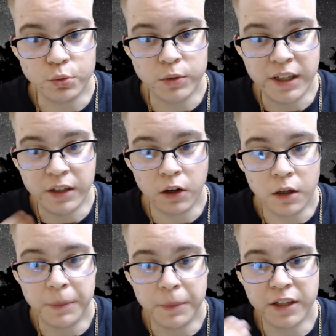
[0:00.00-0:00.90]

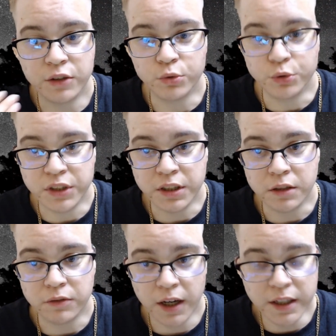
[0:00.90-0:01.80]
automatic routine of
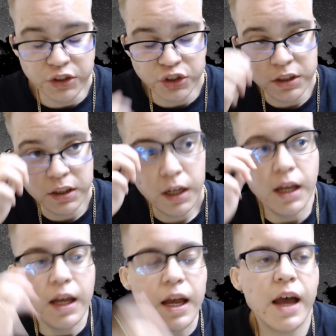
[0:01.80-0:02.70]
hygiene,
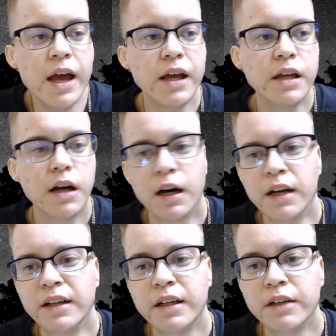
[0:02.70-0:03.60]
and I
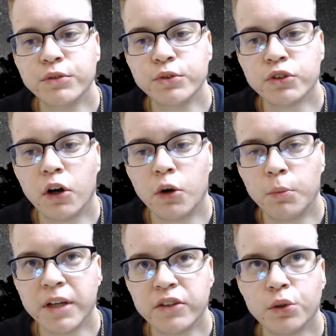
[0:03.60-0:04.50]
never saw
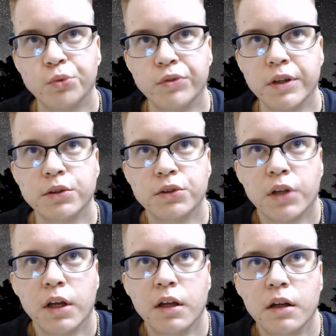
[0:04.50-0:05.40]
myself as
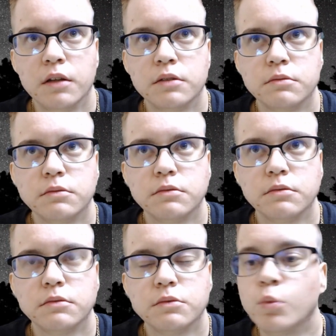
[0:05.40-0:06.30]

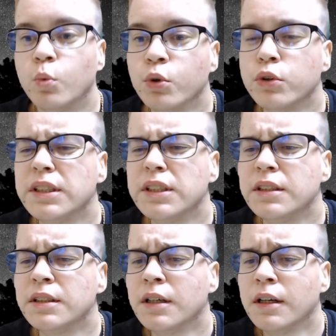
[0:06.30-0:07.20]
uh, worthy
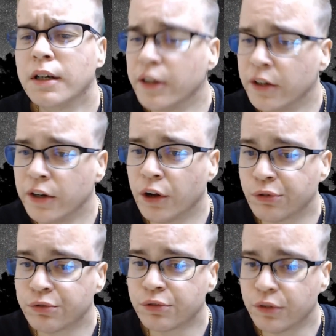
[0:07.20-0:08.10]
enough,
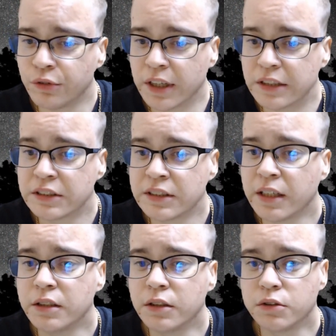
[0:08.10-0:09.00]
let's
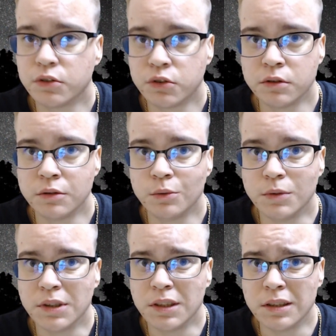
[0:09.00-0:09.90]
say, to
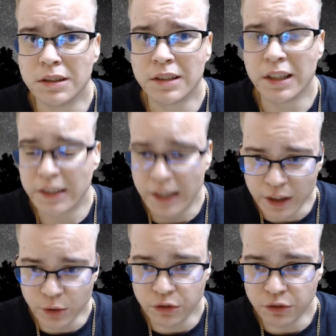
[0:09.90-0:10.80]
take care
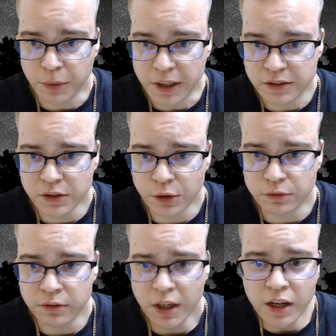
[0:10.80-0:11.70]
of myself,
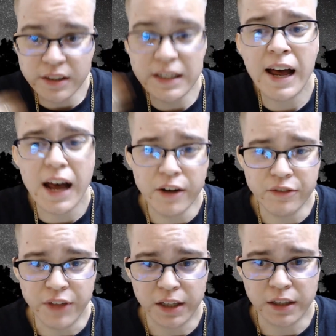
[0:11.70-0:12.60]
to have
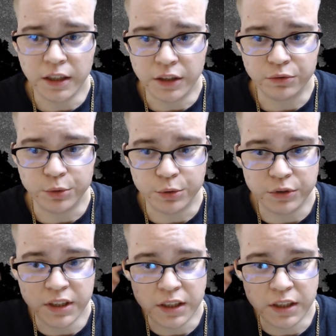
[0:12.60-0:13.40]
that kind of routine.